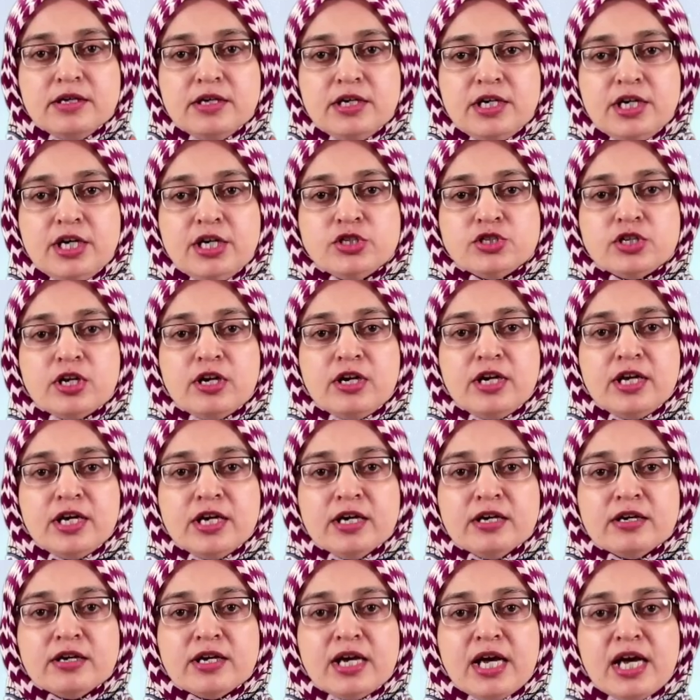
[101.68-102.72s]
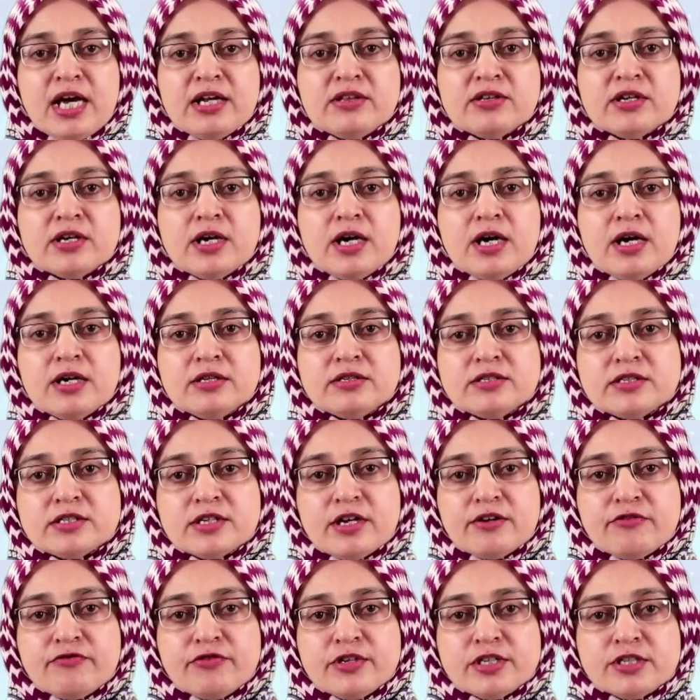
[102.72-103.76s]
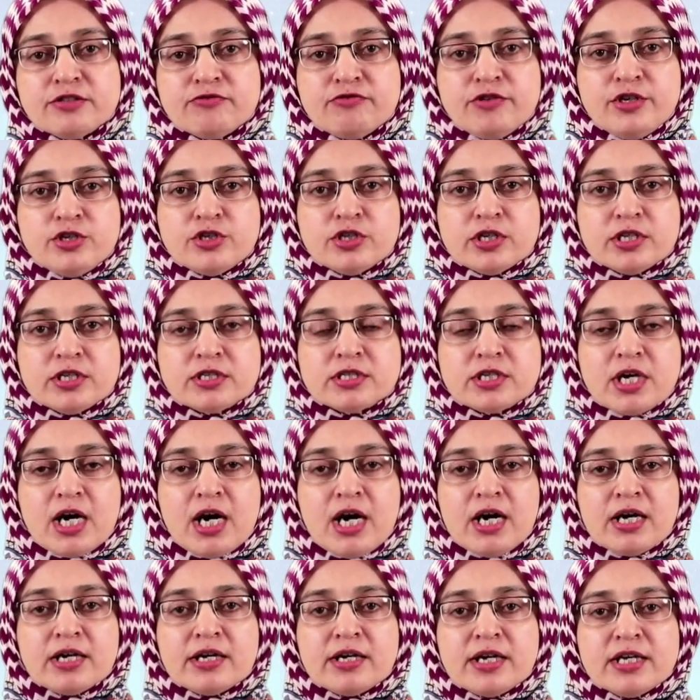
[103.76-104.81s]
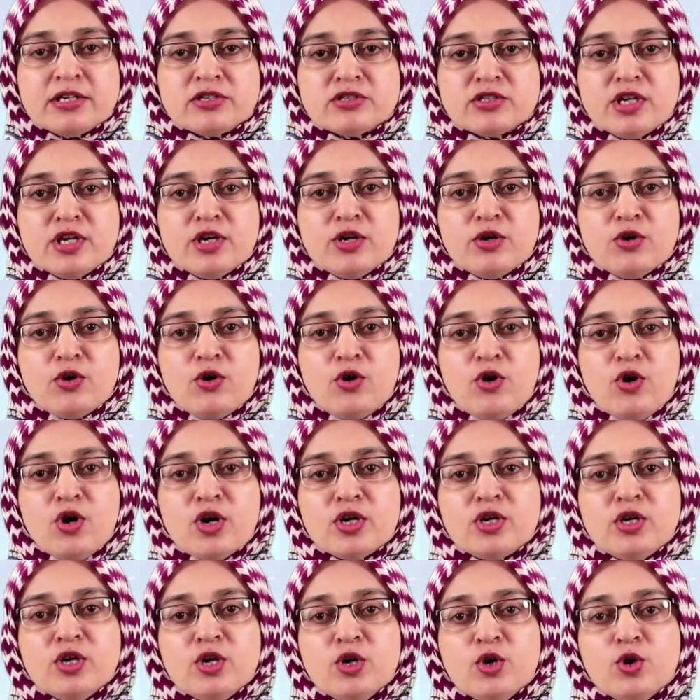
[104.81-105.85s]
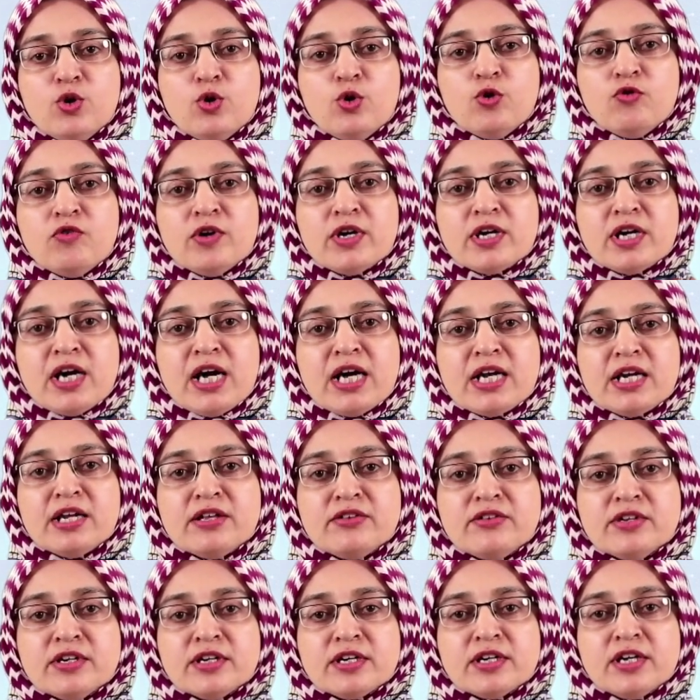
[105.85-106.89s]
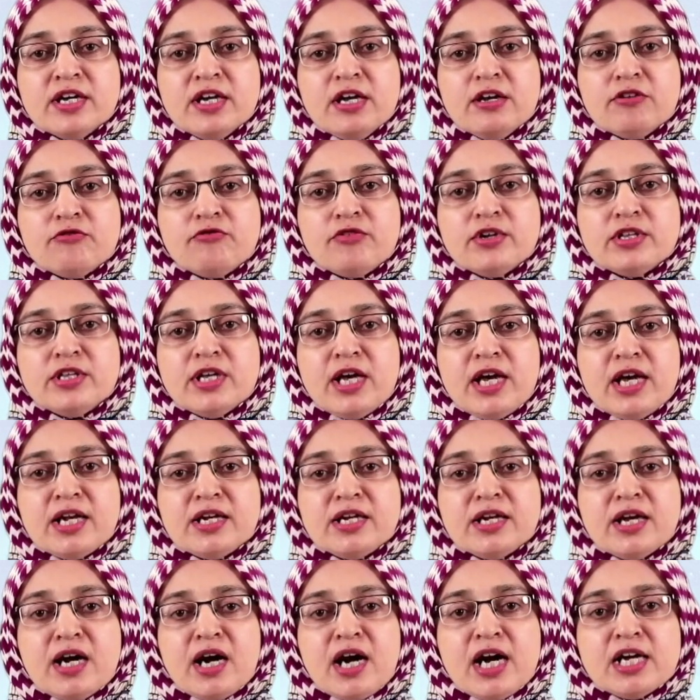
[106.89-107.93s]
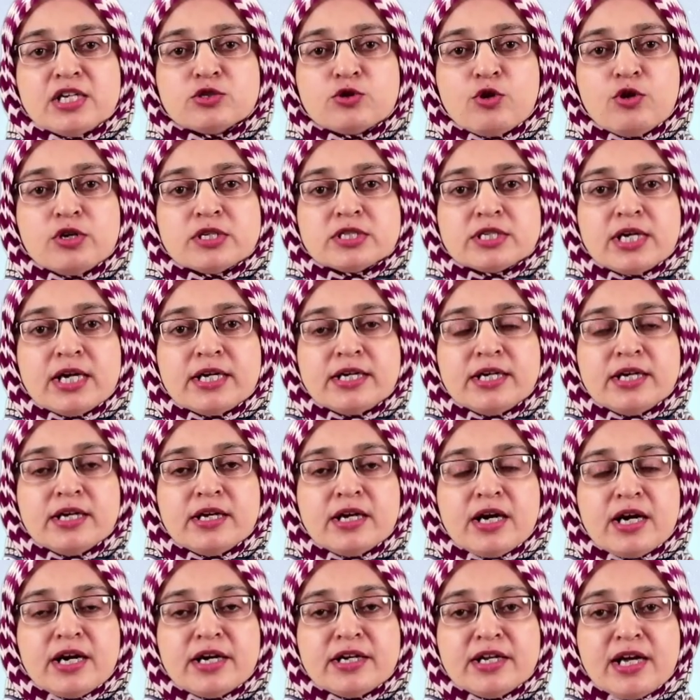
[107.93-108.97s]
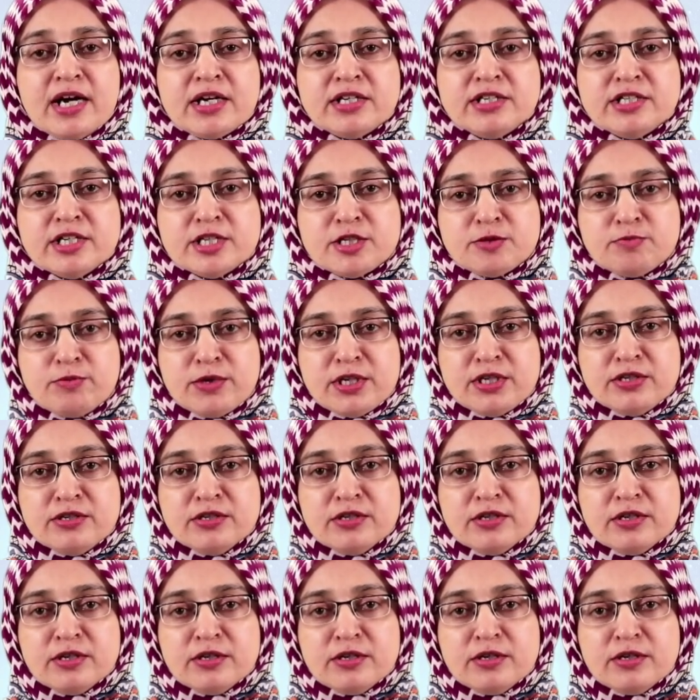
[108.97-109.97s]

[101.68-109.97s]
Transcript: Each layer and the Earth's surface features are resting on over another with an isostatic adjustment.